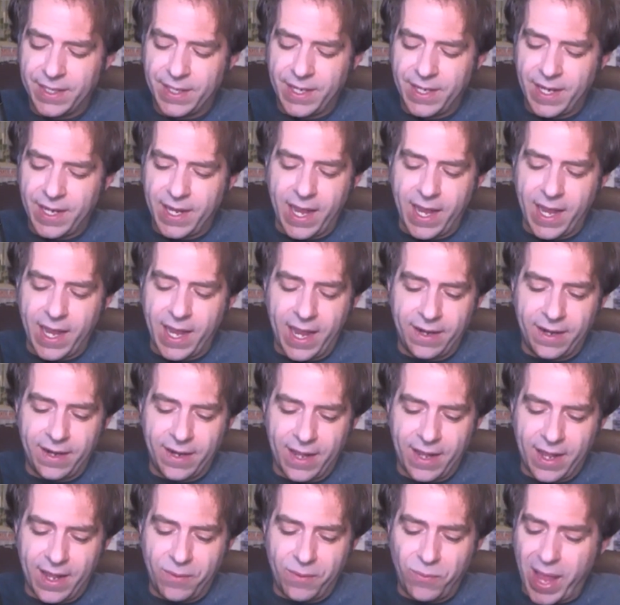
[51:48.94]

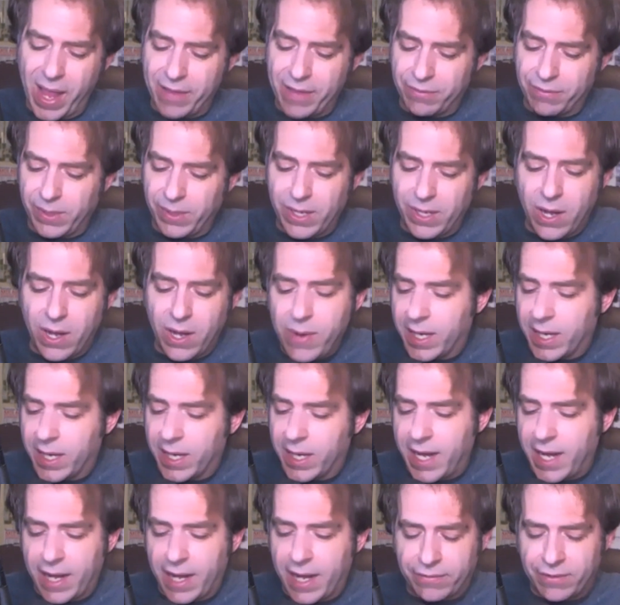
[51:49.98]
As we know, it
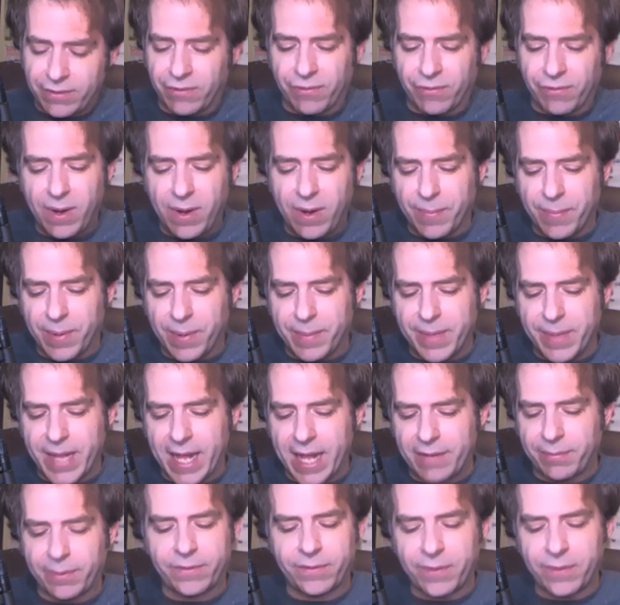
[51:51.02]
connects to Trump. I mean, that's
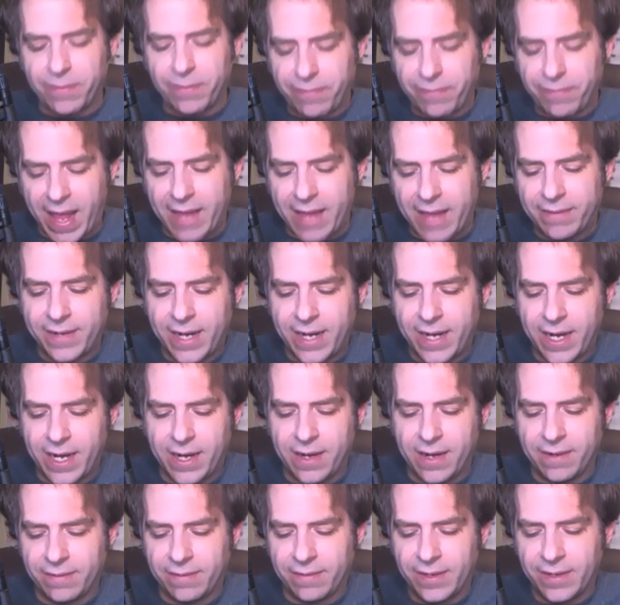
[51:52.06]
what's so fascinating
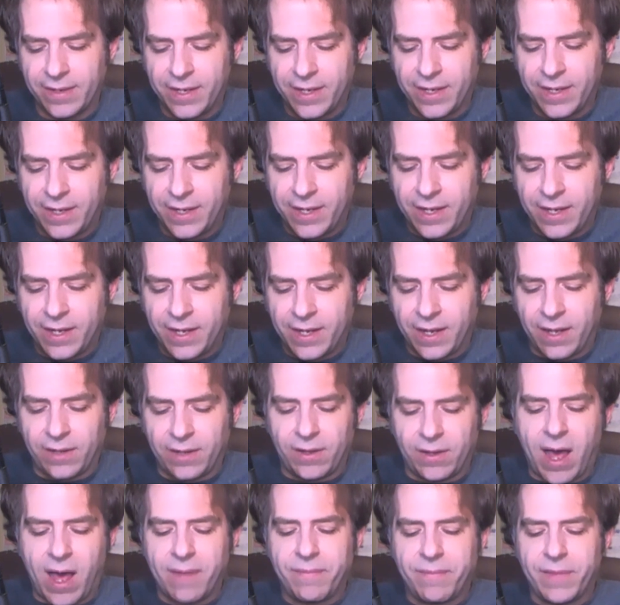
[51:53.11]
is a
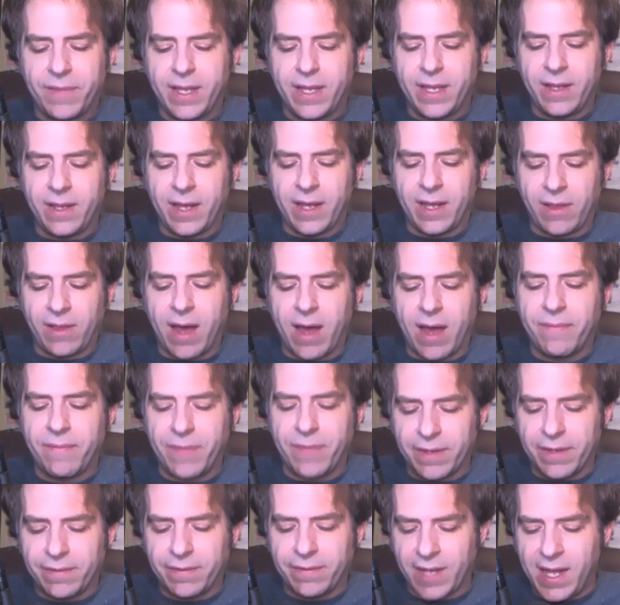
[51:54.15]
lot of
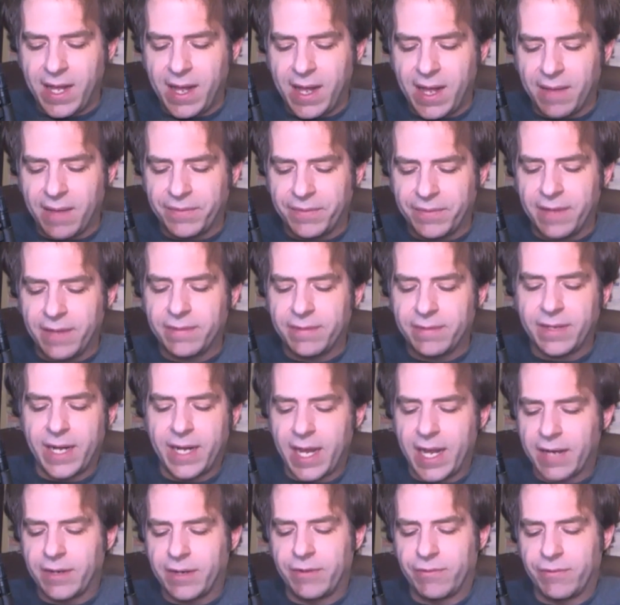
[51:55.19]
this stuff does
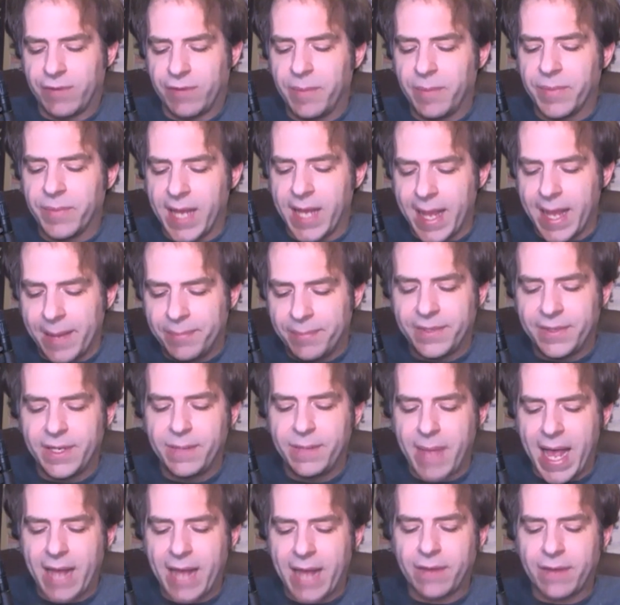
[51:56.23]
connect to Trump. The Epstein
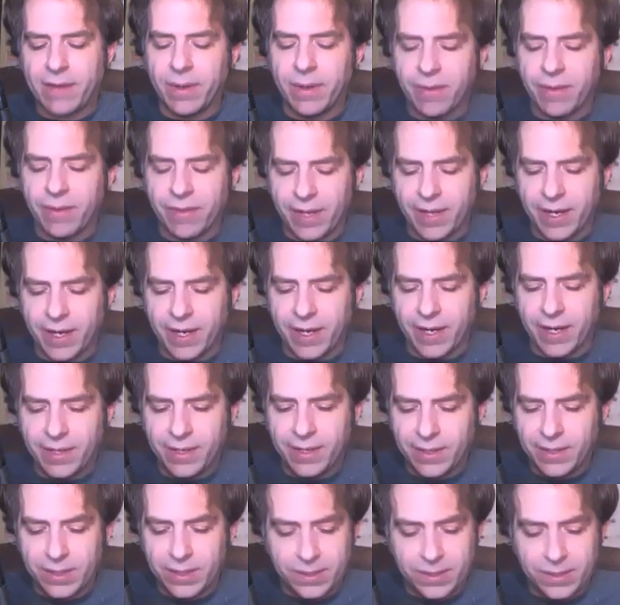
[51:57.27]
Maxwell thing
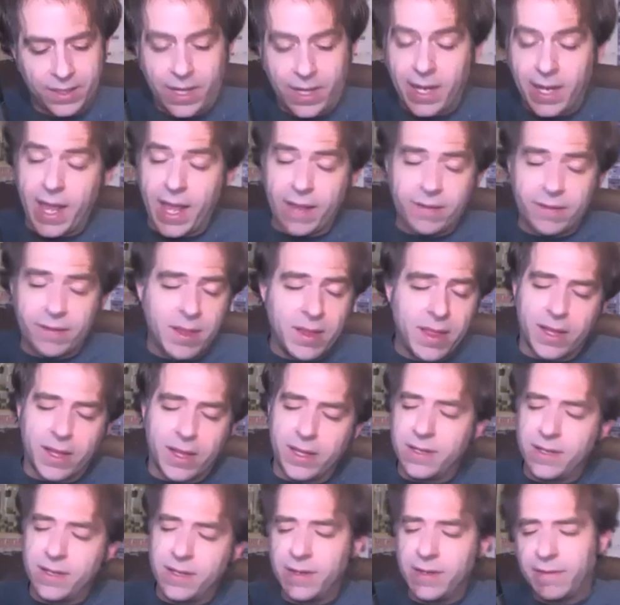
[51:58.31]
connects to the
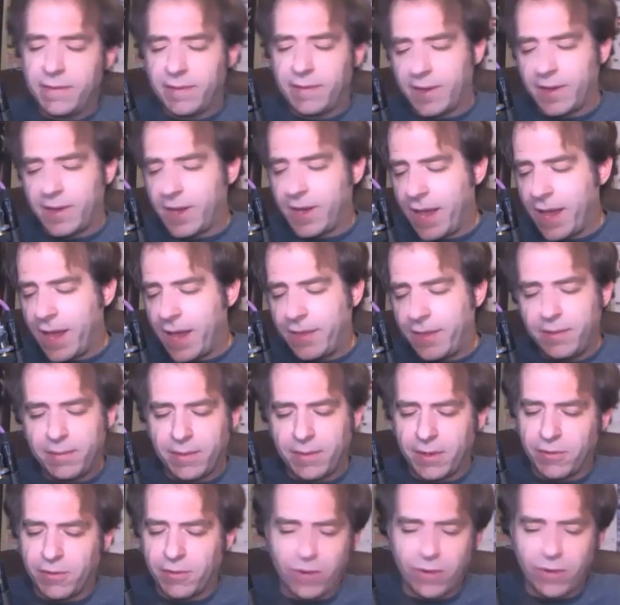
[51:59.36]
Clintons and the
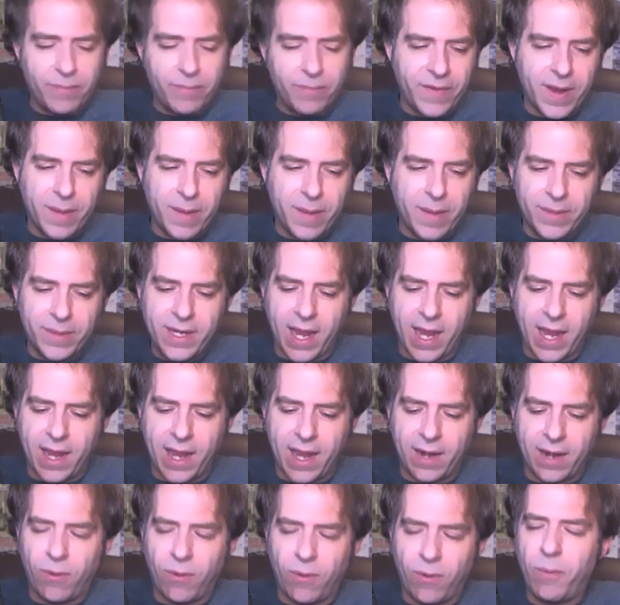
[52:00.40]
Trump family and
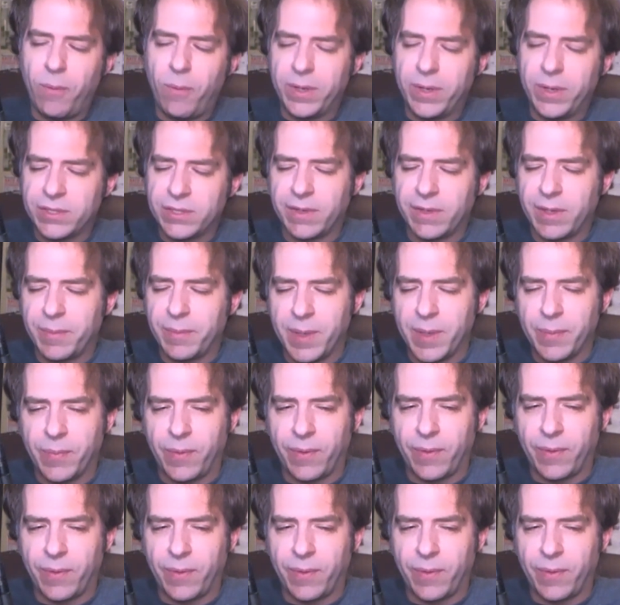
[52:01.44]
a whole bunch of other people.